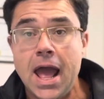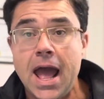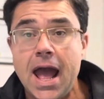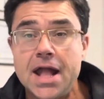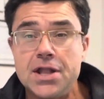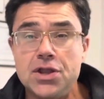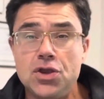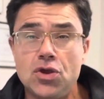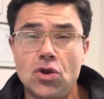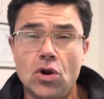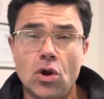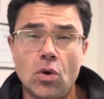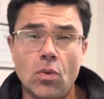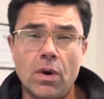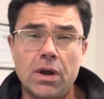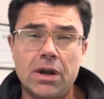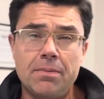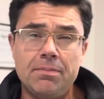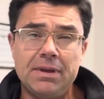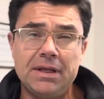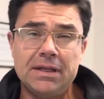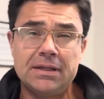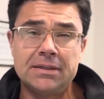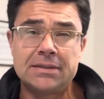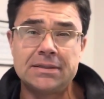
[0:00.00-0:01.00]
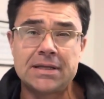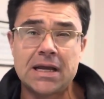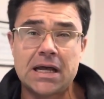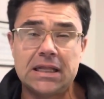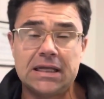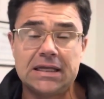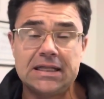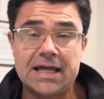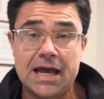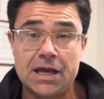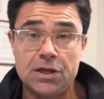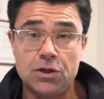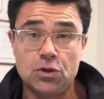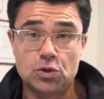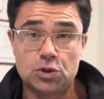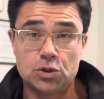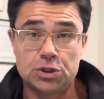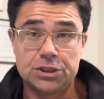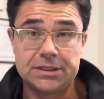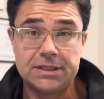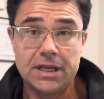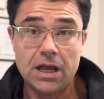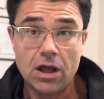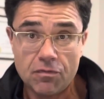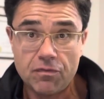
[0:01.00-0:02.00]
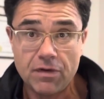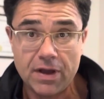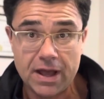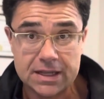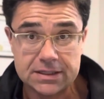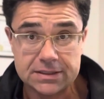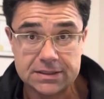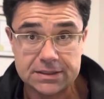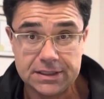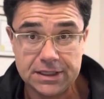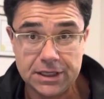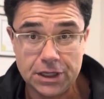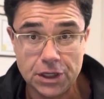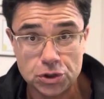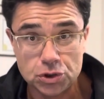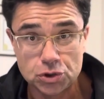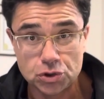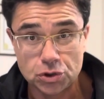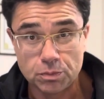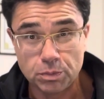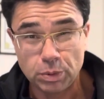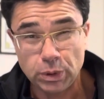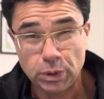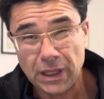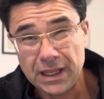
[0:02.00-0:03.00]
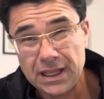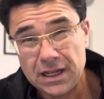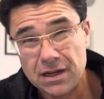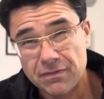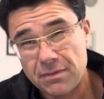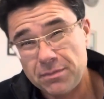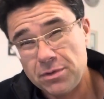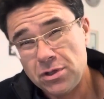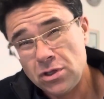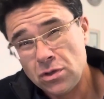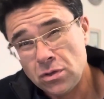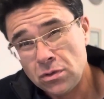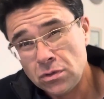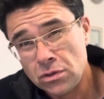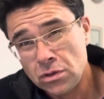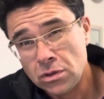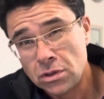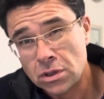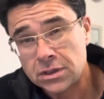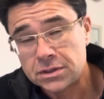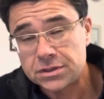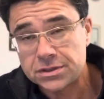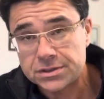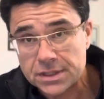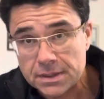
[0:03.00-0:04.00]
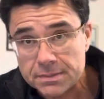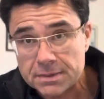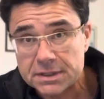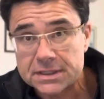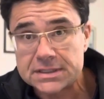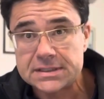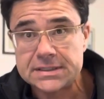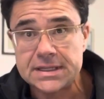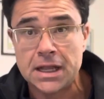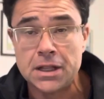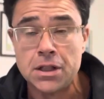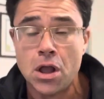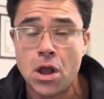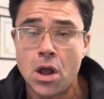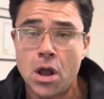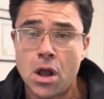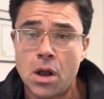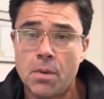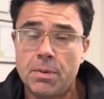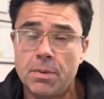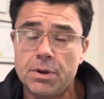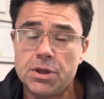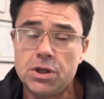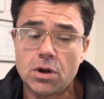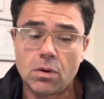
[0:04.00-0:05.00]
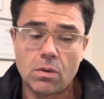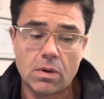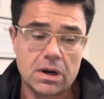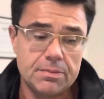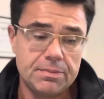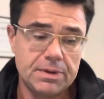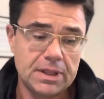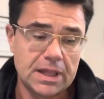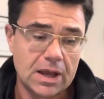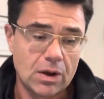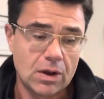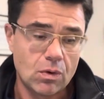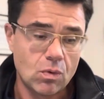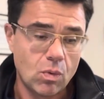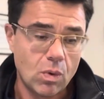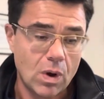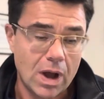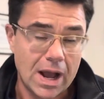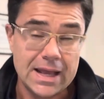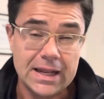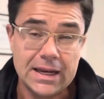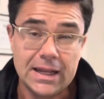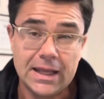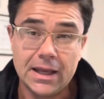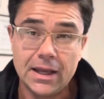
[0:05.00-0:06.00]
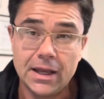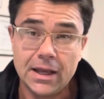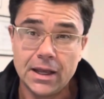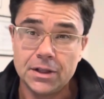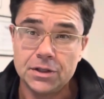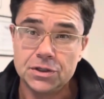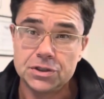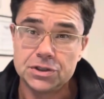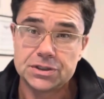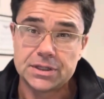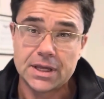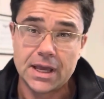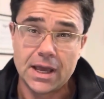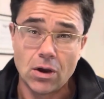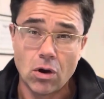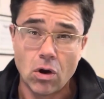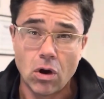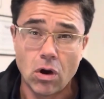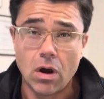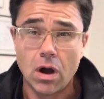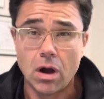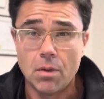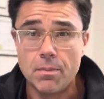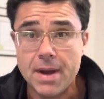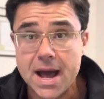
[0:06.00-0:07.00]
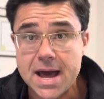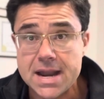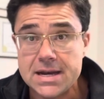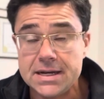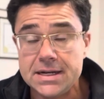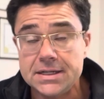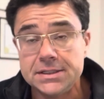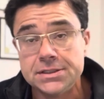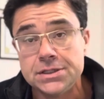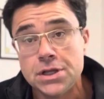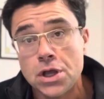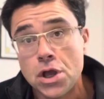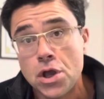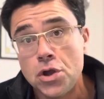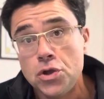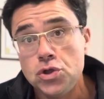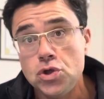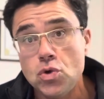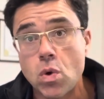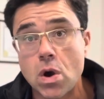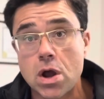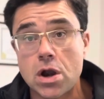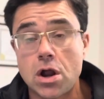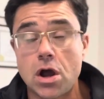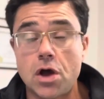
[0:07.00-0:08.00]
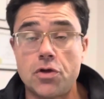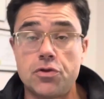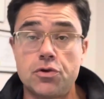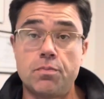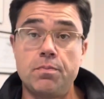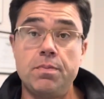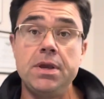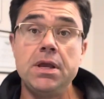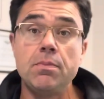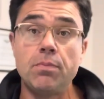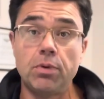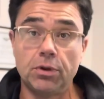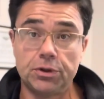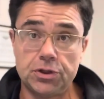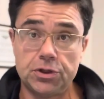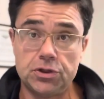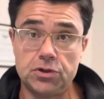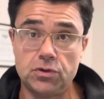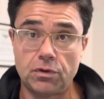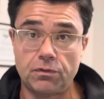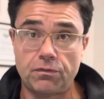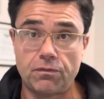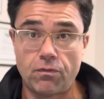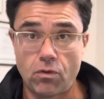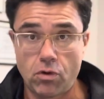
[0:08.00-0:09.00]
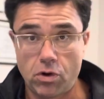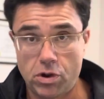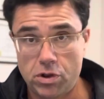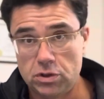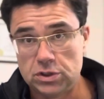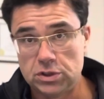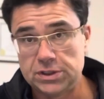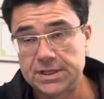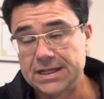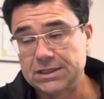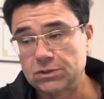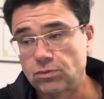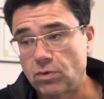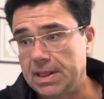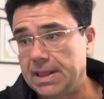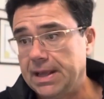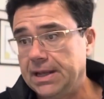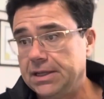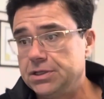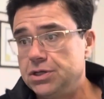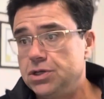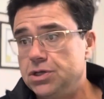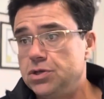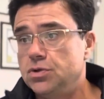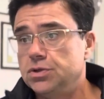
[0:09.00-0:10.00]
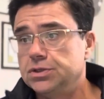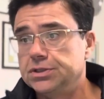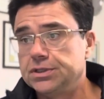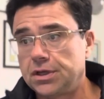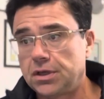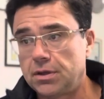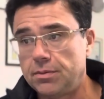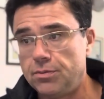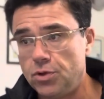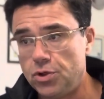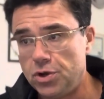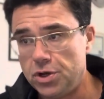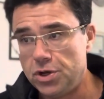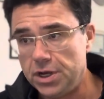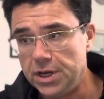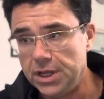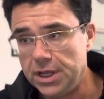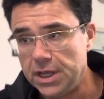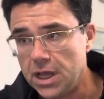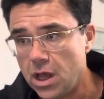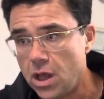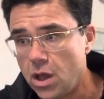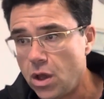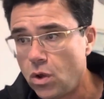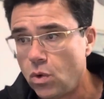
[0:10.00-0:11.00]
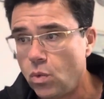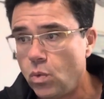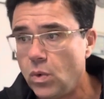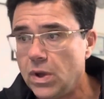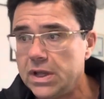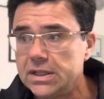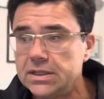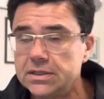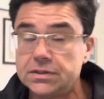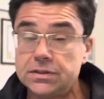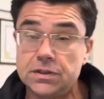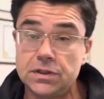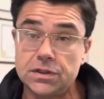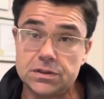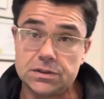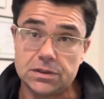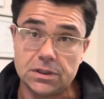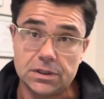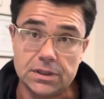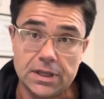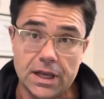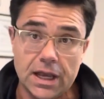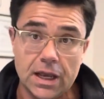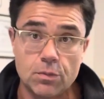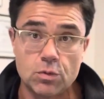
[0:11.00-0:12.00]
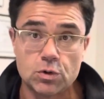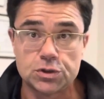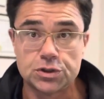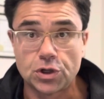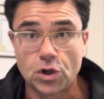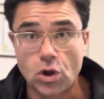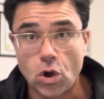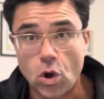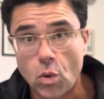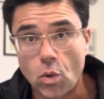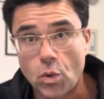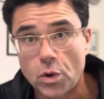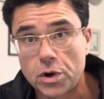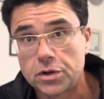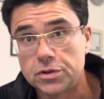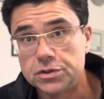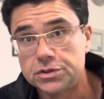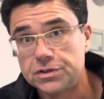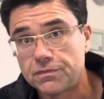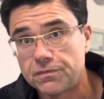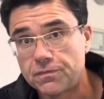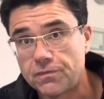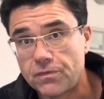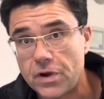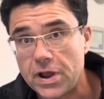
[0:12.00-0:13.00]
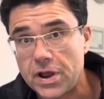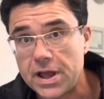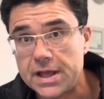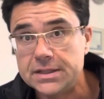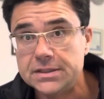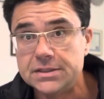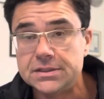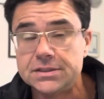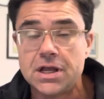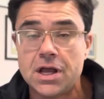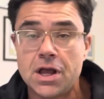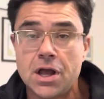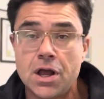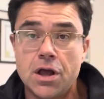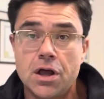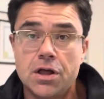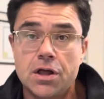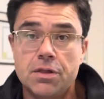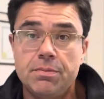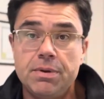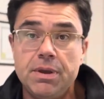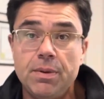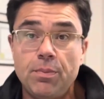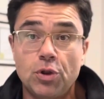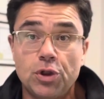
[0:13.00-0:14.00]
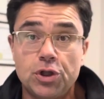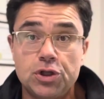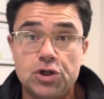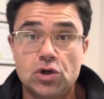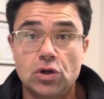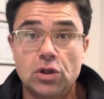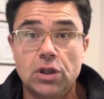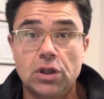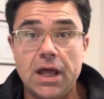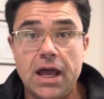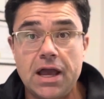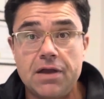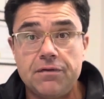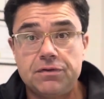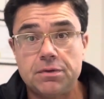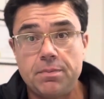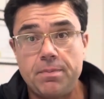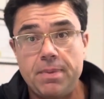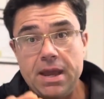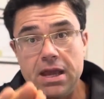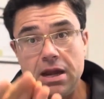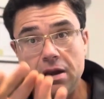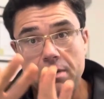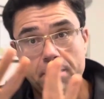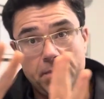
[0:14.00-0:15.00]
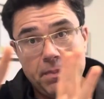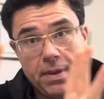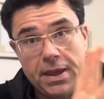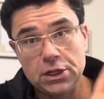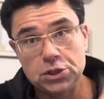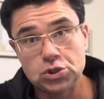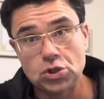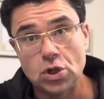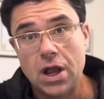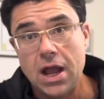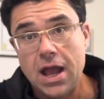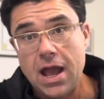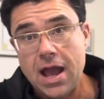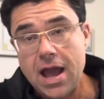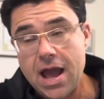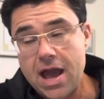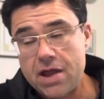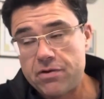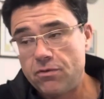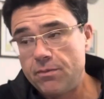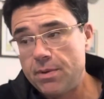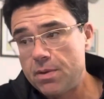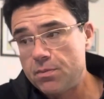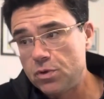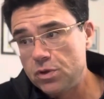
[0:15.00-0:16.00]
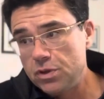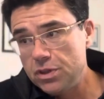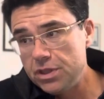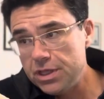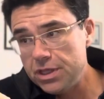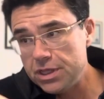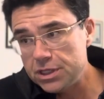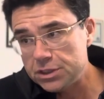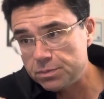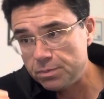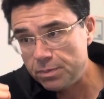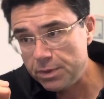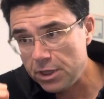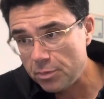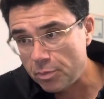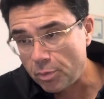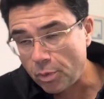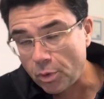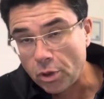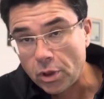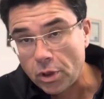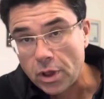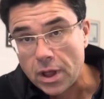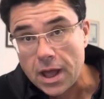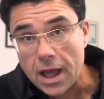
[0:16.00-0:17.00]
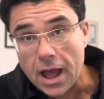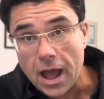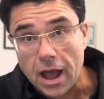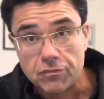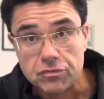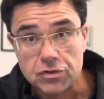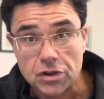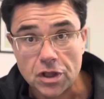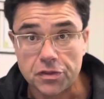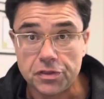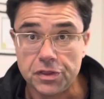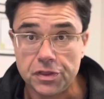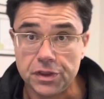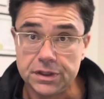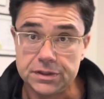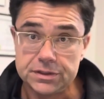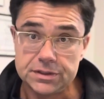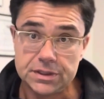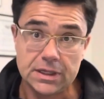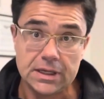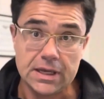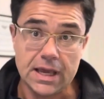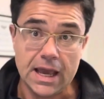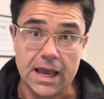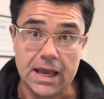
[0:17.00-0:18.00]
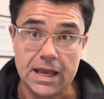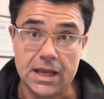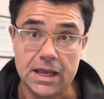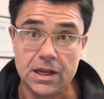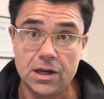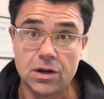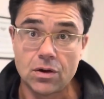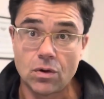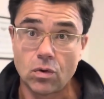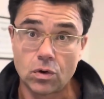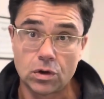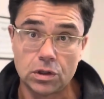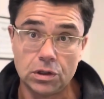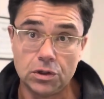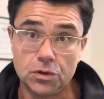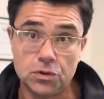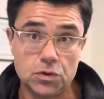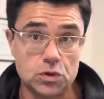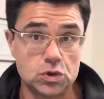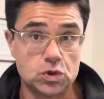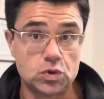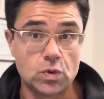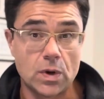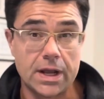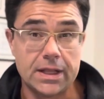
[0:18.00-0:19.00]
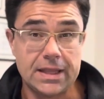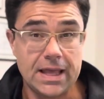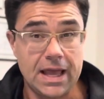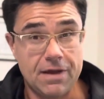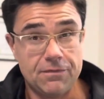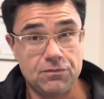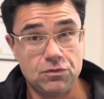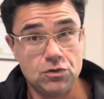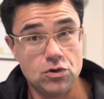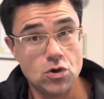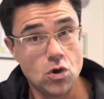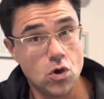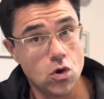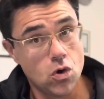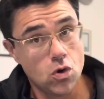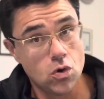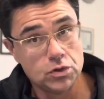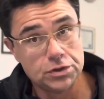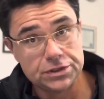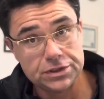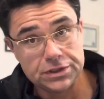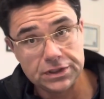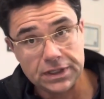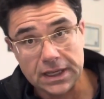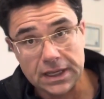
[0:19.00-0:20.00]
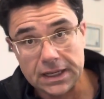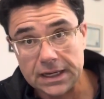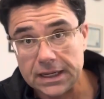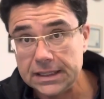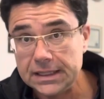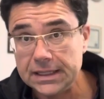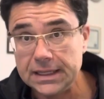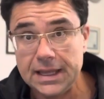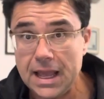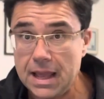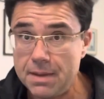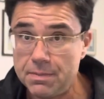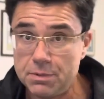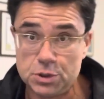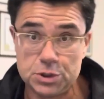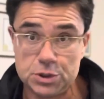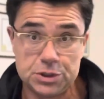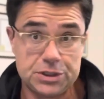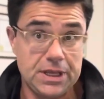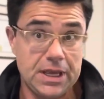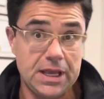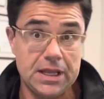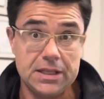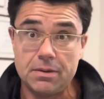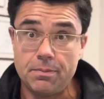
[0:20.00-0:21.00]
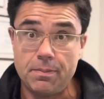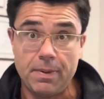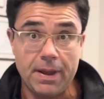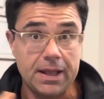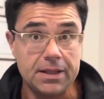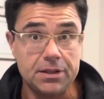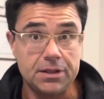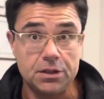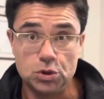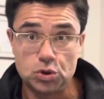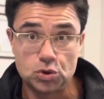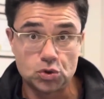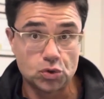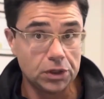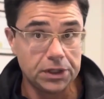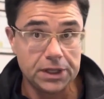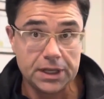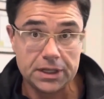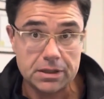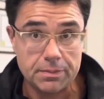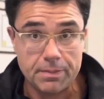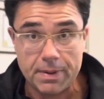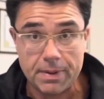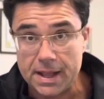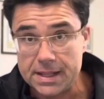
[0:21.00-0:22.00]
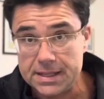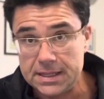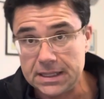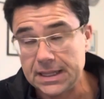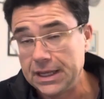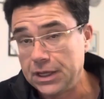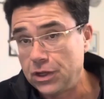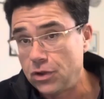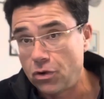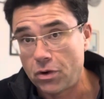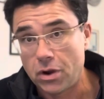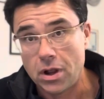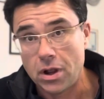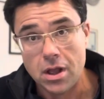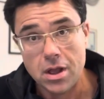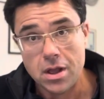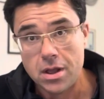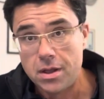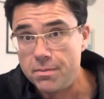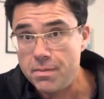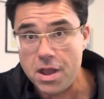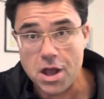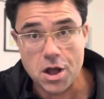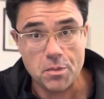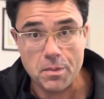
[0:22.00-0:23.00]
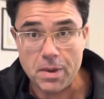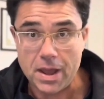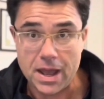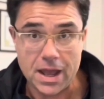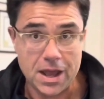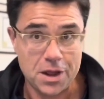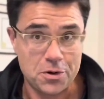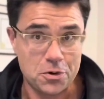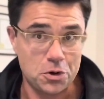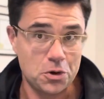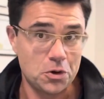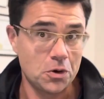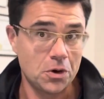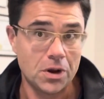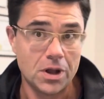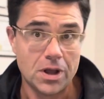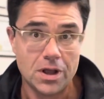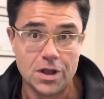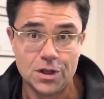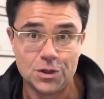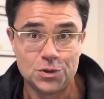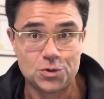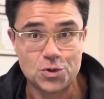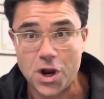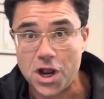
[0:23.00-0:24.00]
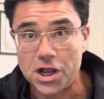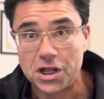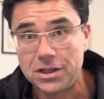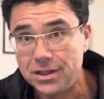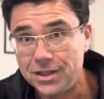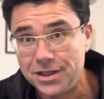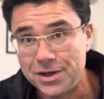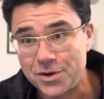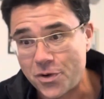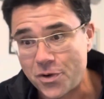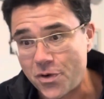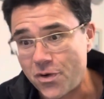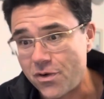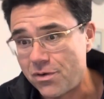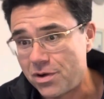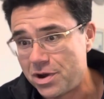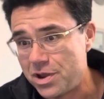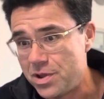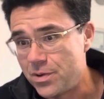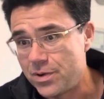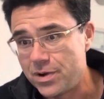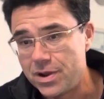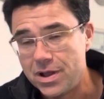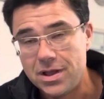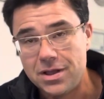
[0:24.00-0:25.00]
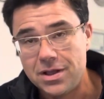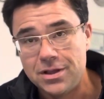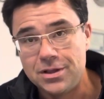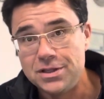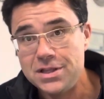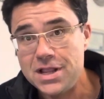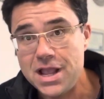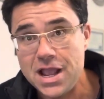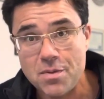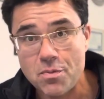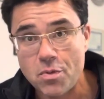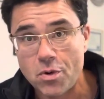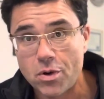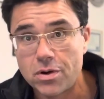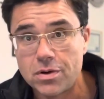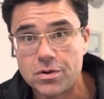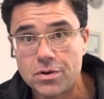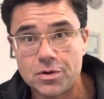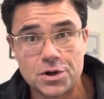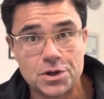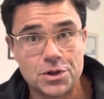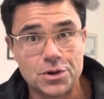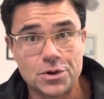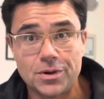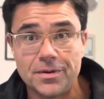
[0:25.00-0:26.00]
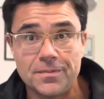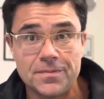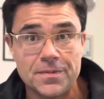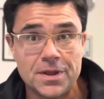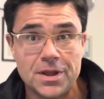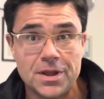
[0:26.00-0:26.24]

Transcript: And you don't want to be telling that yourself as the injured plaintiff. I mean, you, you, to some extent, but you don't want to be like whining and just saying, oh, how bad it is. You want other people to do it for you. So that's why I like to use the community, witnesses, the neighbors, the coworkers, the friends, people in your life to paint a picture. And remember, these people have nothing to gain or lose, right? They have no skin in the game. They're just independent, truly independent, like your mailman or your dry cleaner or your neighbor or your